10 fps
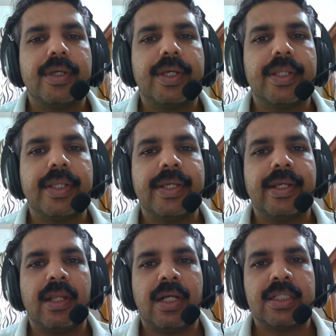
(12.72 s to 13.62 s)
In
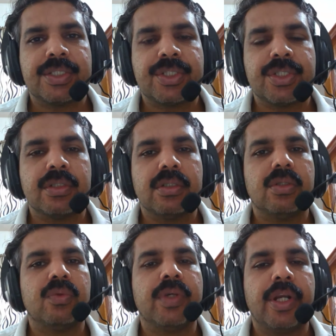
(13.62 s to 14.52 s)
the last
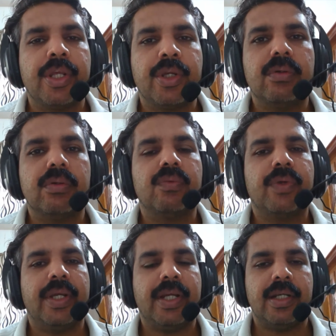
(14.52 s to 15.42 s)
video,
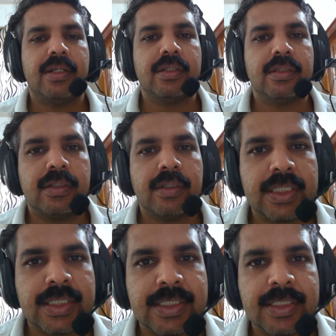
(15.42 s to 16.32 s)
we had
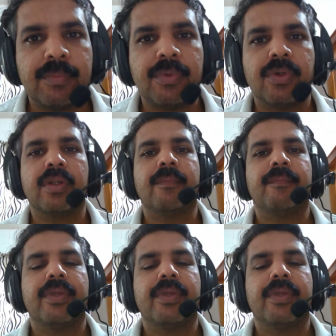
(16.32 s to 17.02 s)
discussed about